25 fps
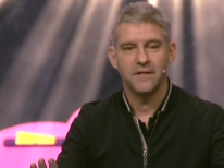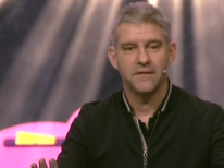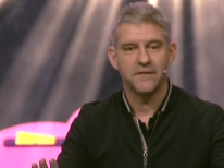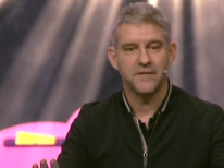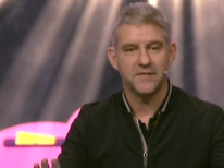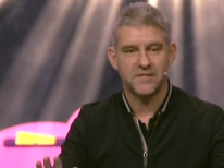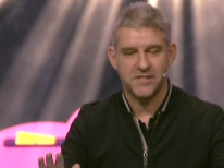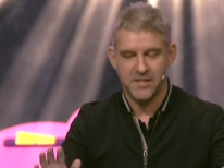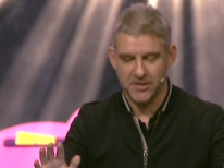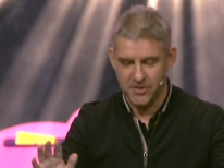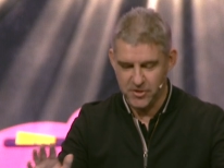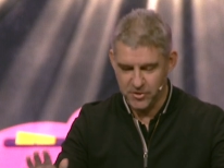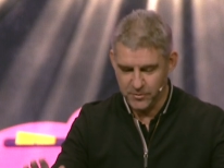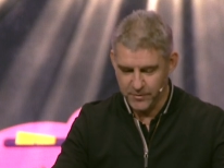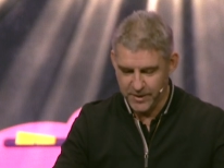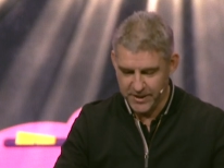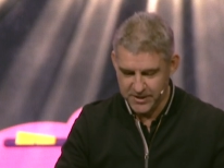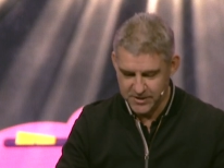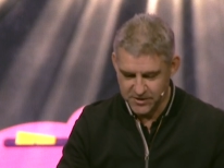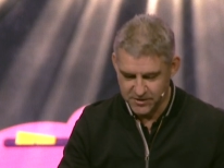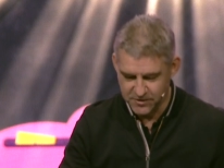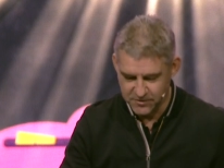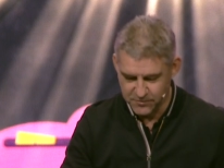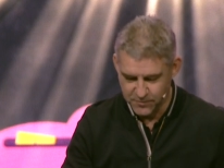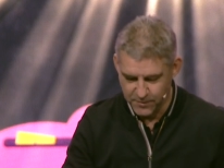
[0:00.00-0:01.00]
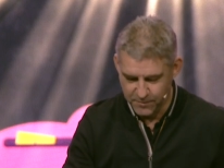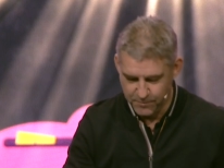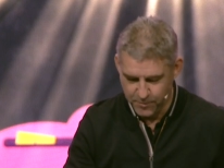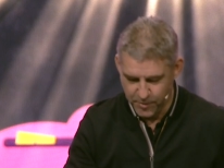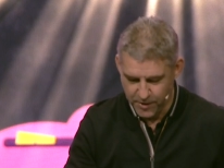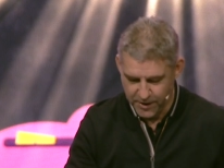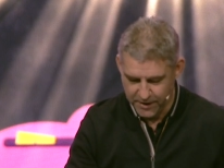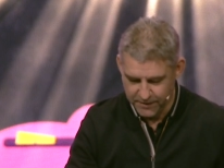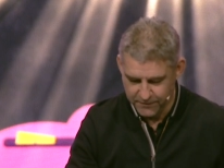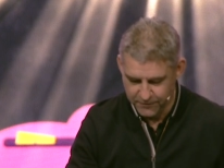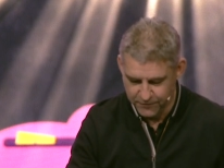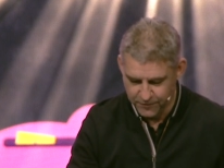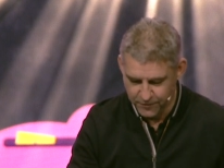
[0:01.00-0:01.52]
the situations we're
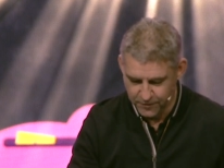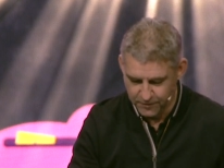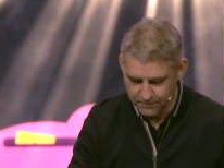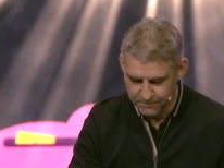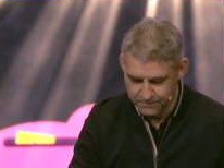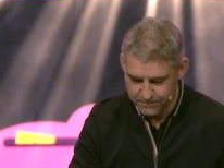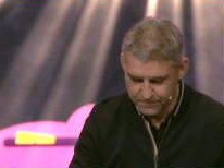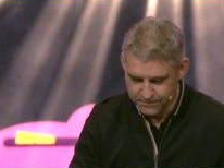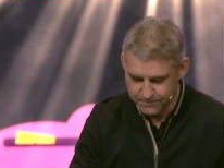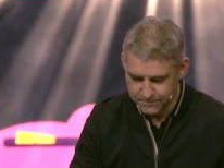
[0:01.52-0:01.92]
praying for.